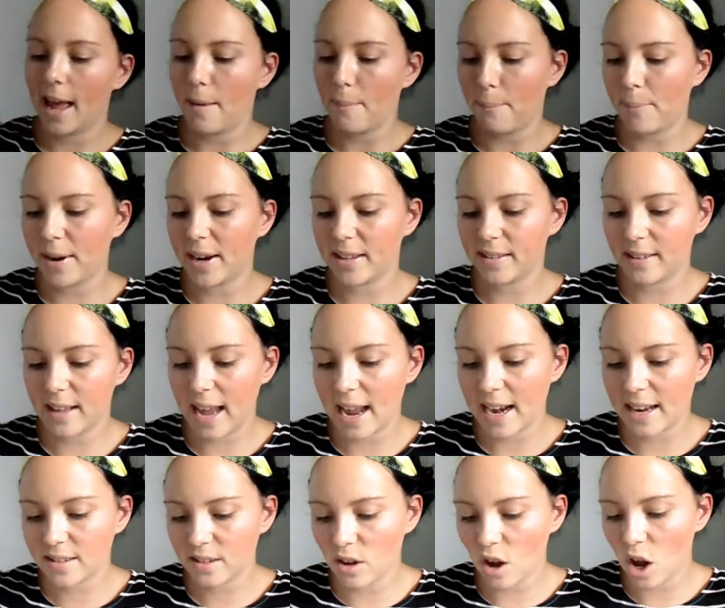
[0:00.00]
but
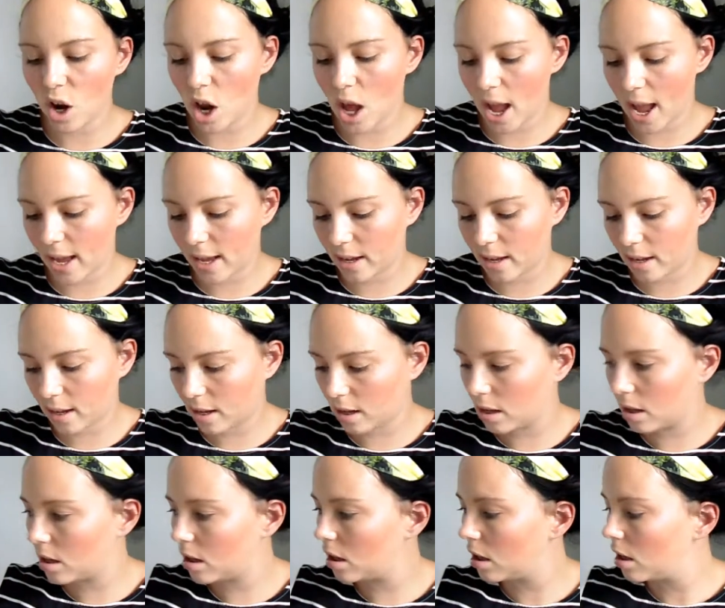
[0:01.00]
it's got like
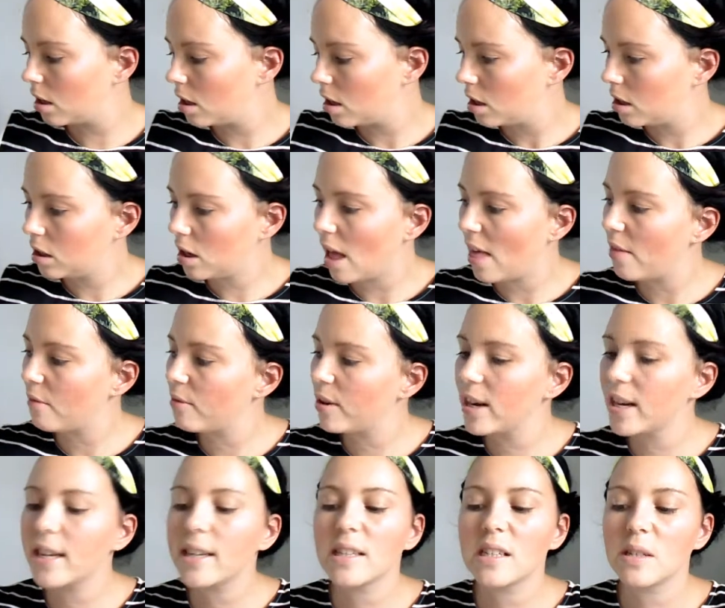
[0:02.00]
the
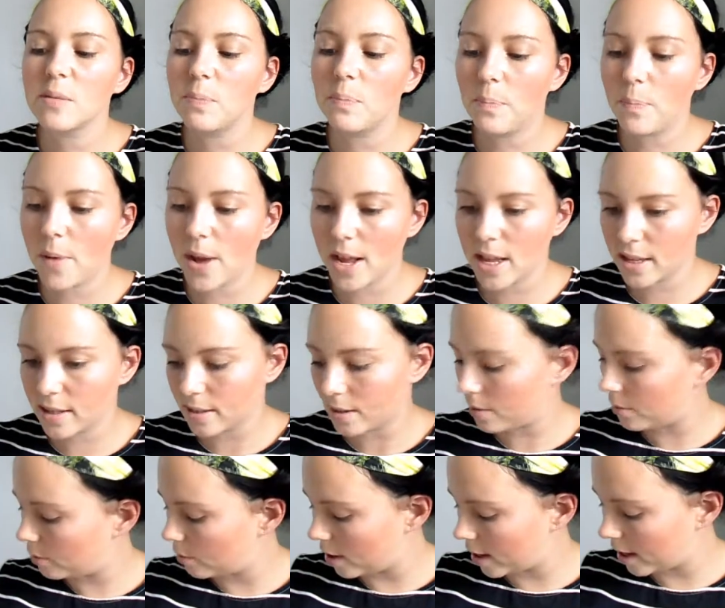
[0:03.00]
really
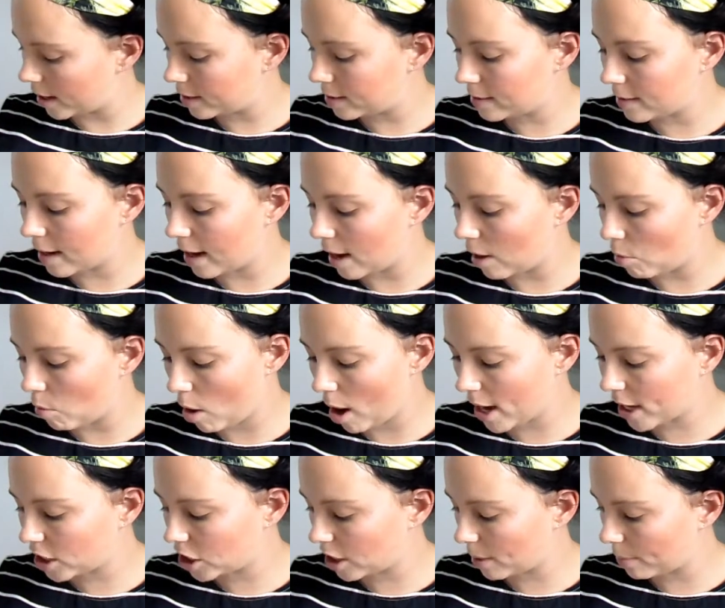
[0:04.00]
expensive ones.
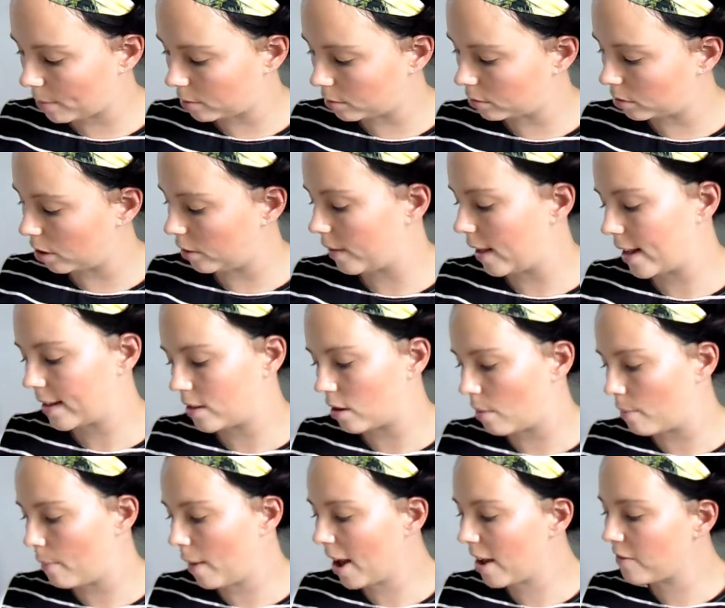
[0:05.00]
Whitechapel, no, that's
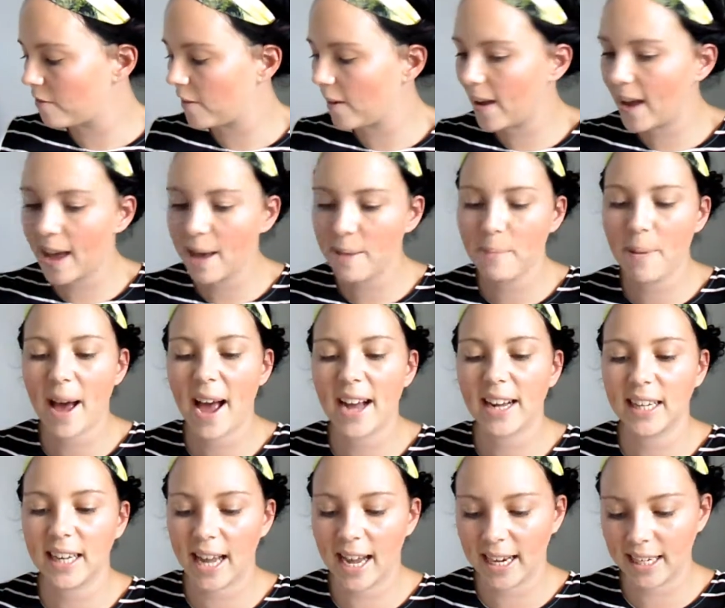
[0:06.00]
not Mayfair and Park
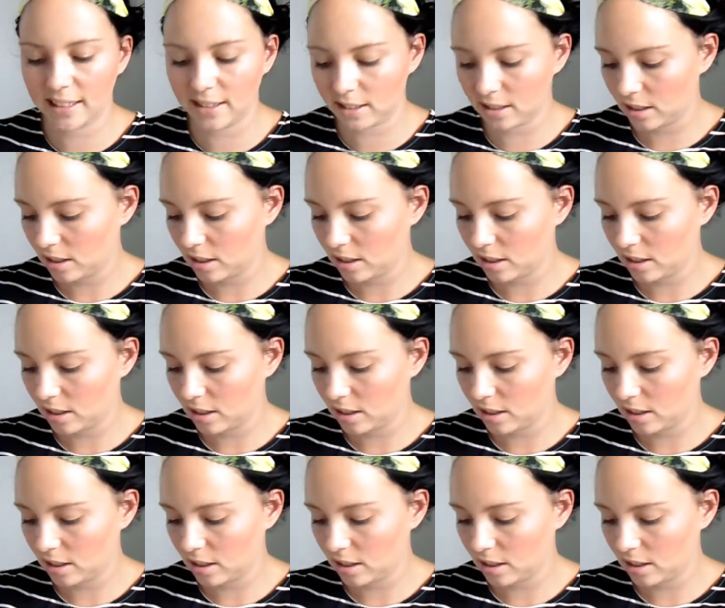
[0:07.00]
Lane.